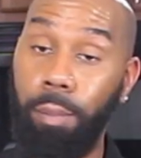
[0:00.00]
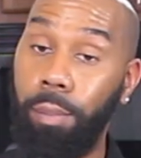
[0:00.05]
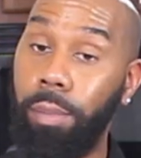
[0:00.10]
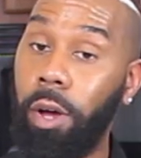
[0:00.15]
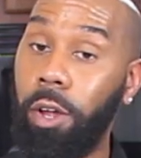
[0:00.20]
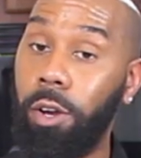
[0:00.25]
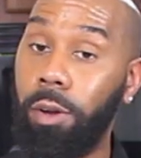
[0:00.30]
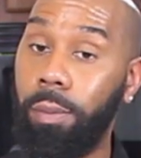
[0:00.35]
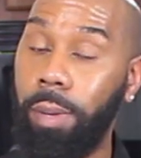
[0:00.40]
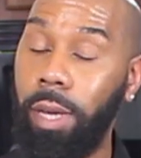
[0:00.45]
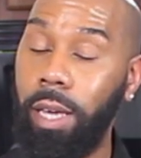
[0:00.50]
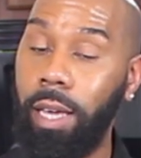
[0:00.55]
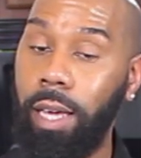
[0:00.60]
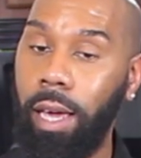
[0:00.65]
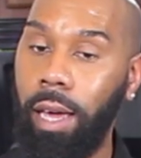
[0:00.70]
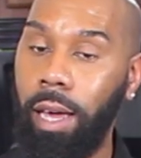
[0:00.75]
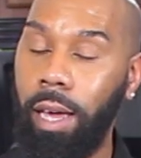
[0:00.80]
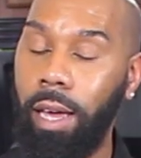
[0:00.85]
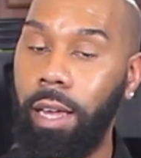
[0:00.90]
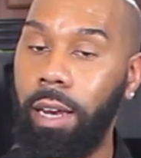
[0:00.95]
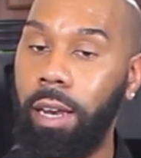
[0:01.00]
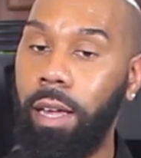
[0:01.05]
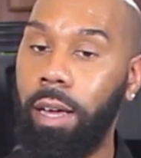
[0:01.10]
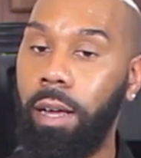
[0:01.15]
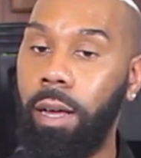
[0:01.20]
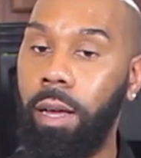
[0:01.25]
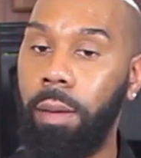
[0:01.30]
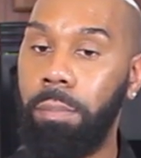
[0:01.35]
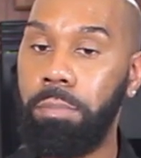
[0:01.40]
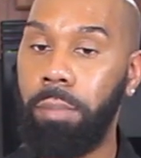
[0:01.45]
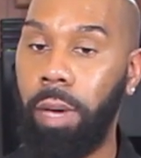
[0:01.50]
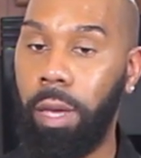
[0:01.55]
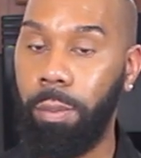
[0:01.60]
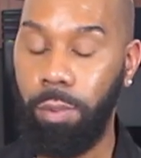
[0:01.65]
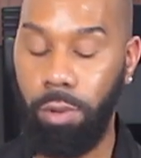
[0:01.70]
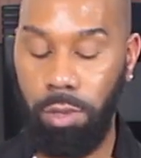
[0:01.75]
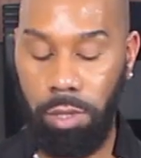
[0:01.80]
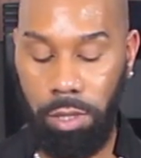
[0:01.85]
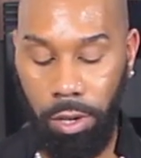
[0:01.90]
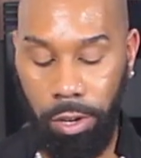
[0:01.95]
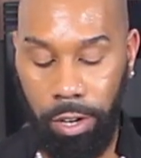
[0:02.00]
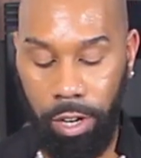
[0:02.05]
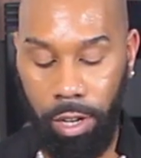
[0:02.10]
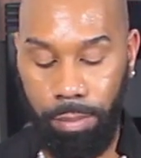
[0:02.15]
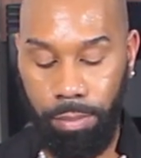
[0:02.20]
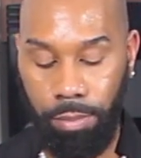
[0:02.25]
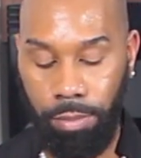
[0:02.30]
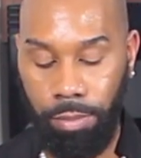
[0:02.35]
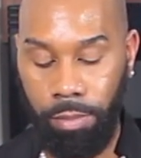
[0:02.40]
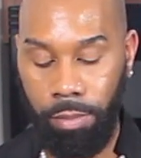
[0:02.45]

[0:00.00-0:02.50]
butter pecan, maple syrup,